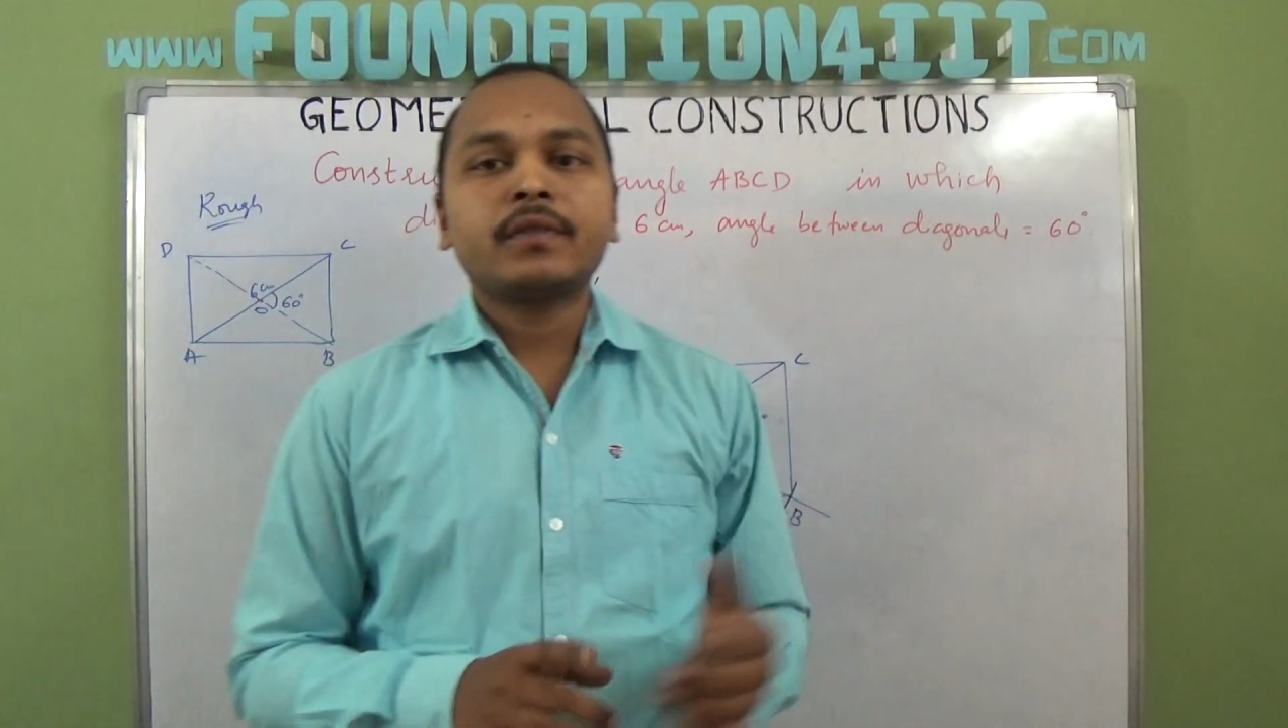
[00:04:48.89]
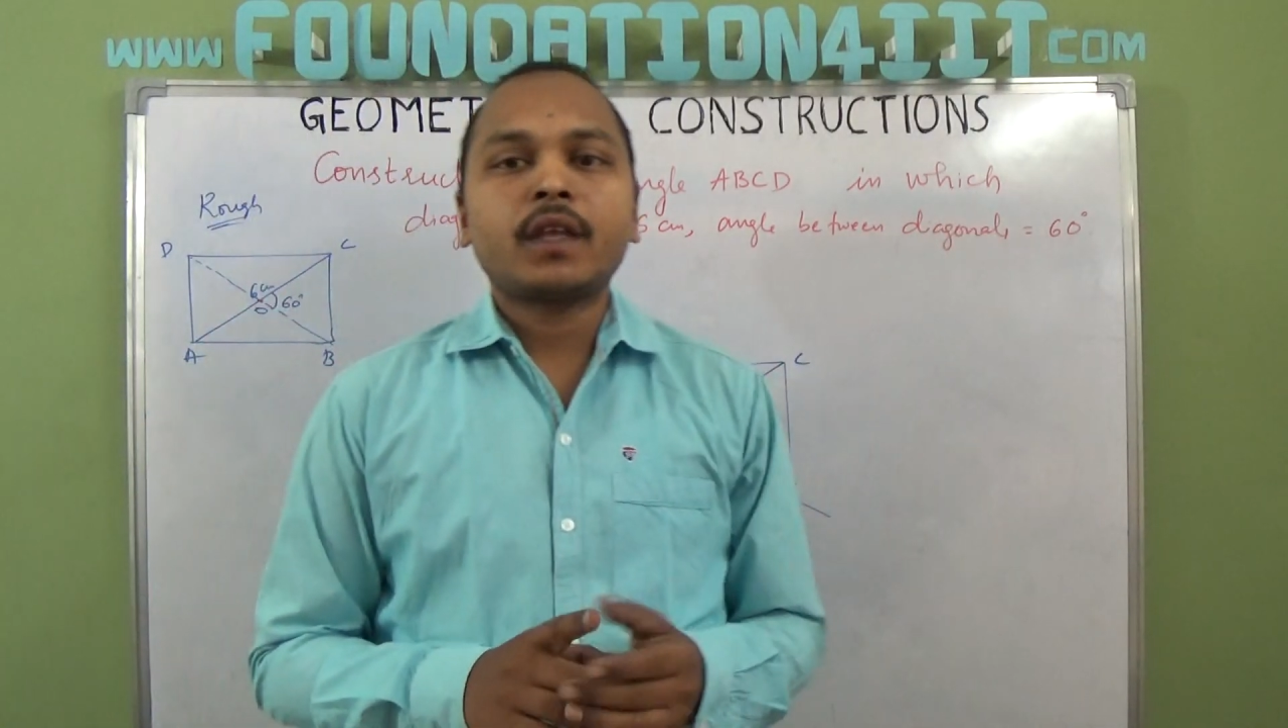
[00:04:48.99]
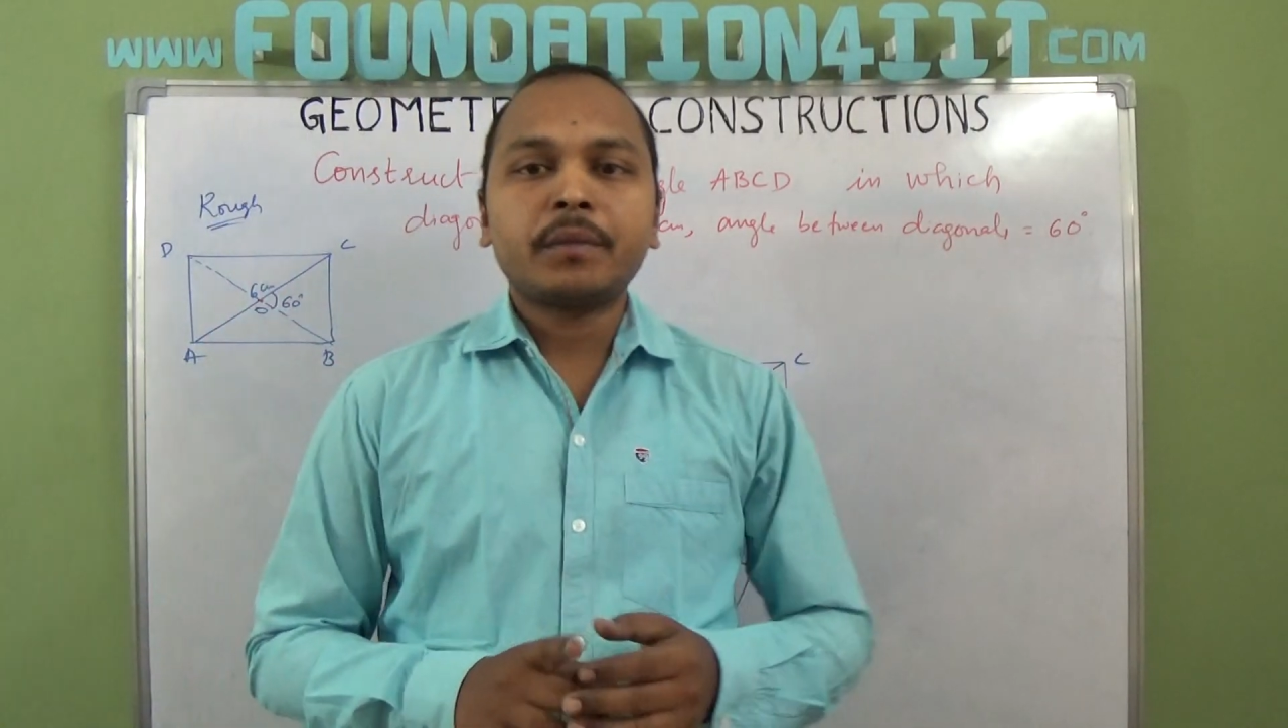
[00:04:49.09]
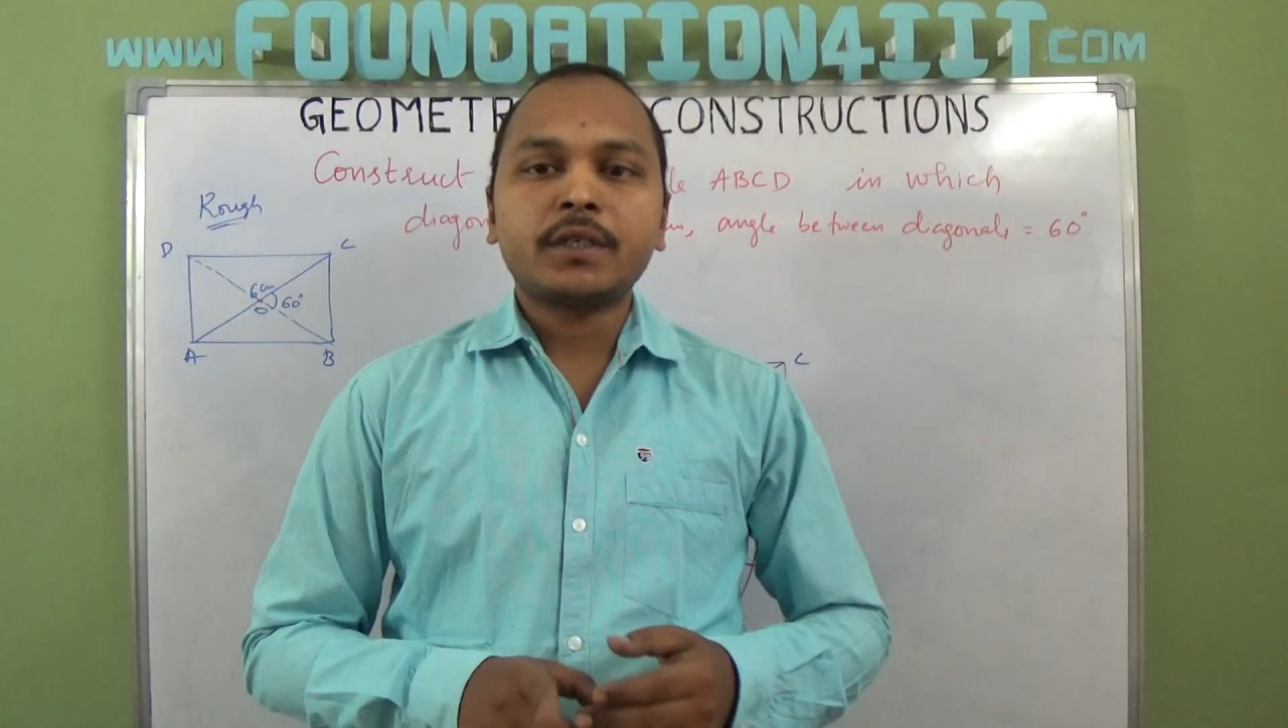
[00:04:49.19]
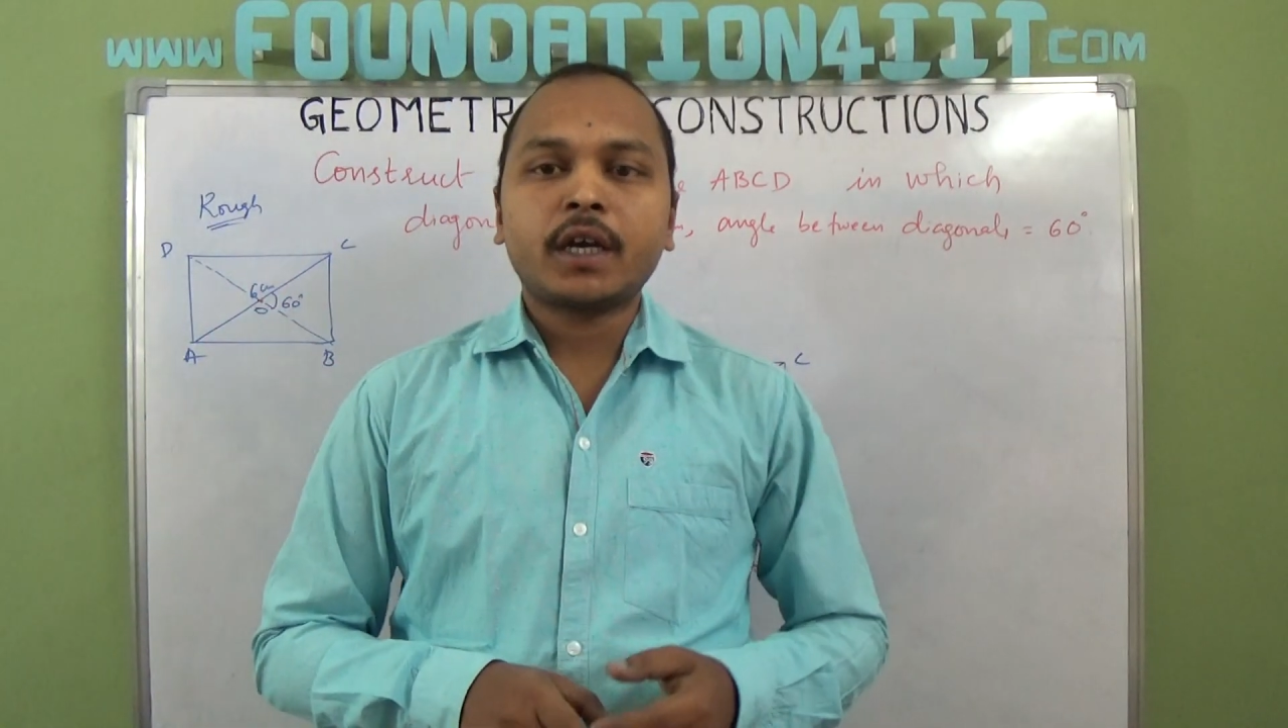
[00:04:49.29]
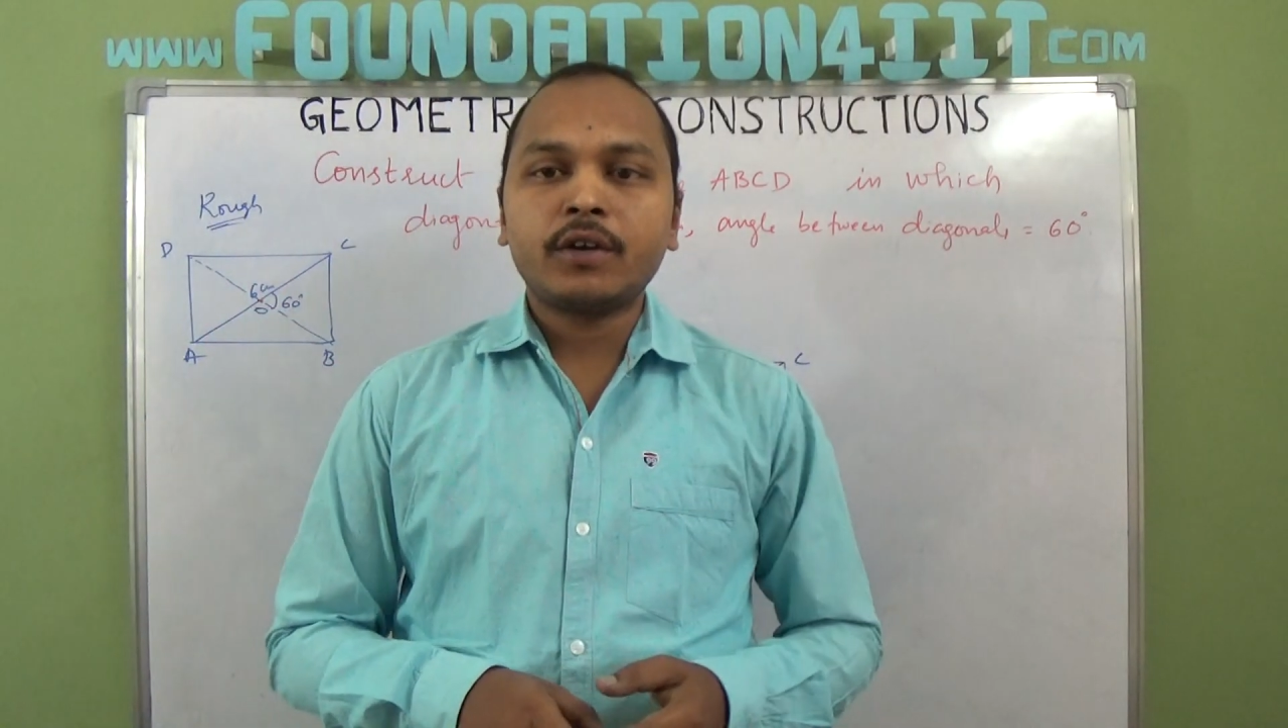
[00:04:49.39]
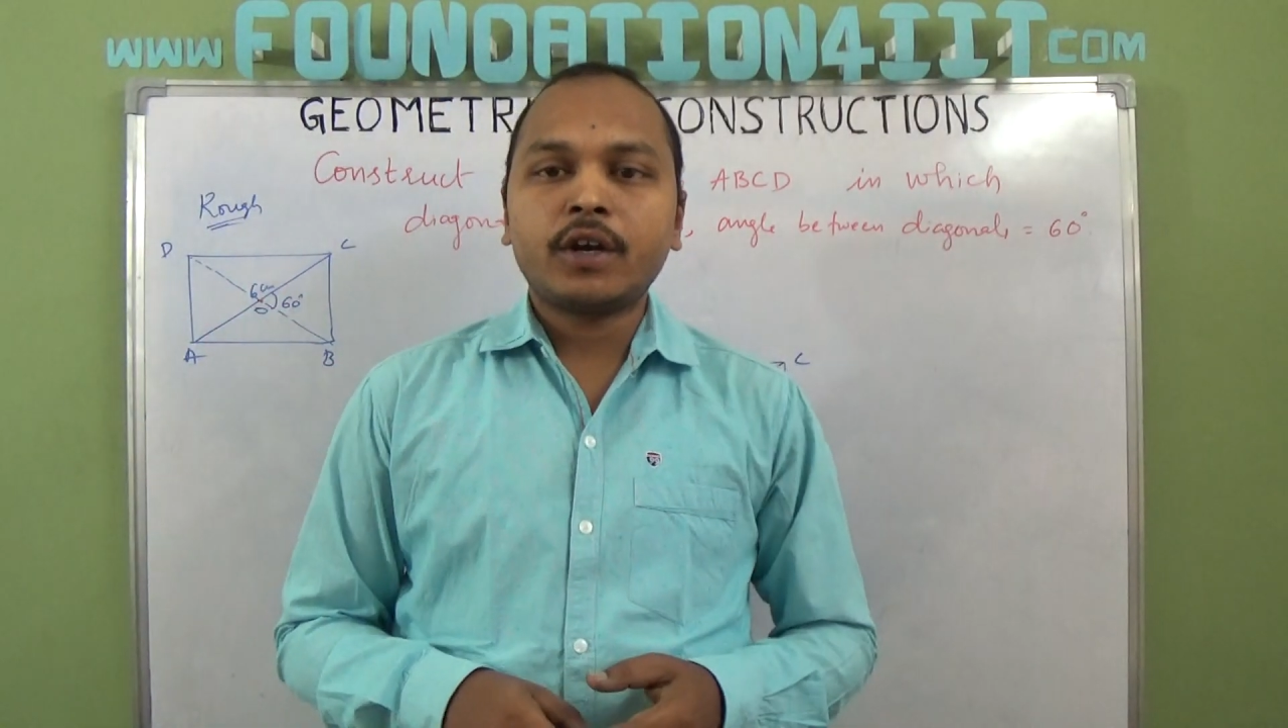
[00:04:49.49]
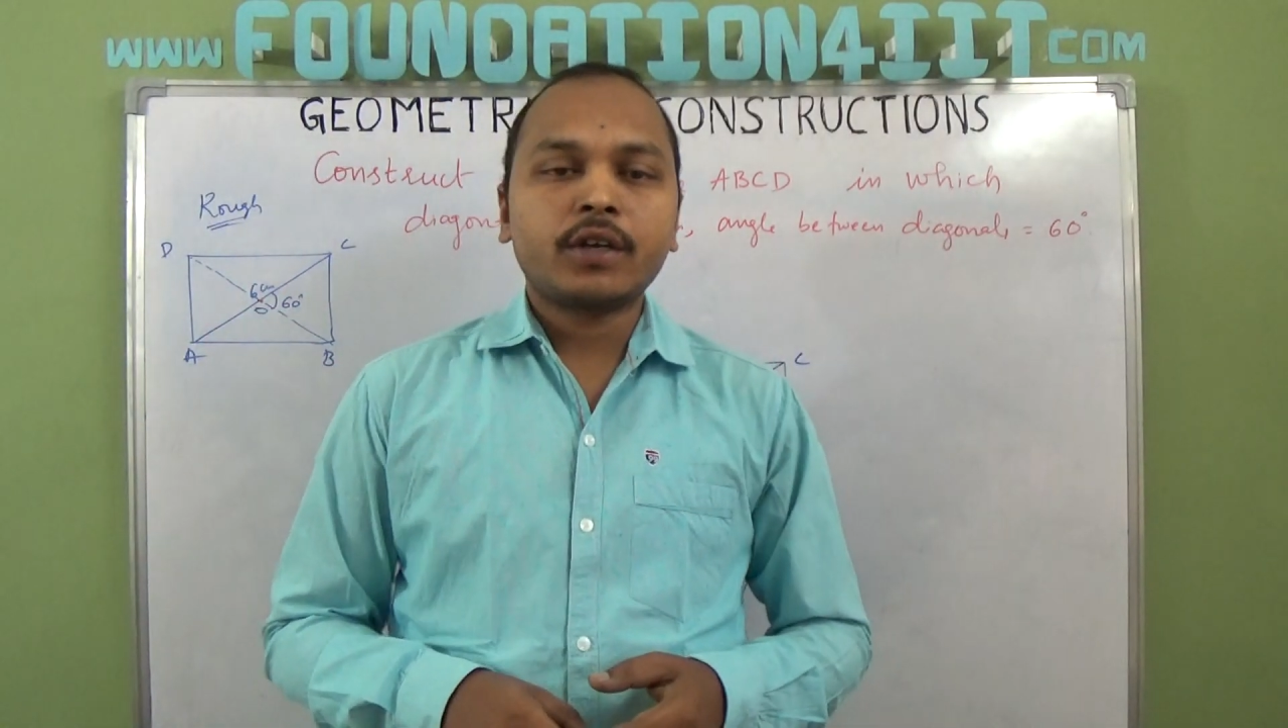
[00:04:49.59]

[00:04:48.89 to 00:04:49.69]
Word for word: that much angle you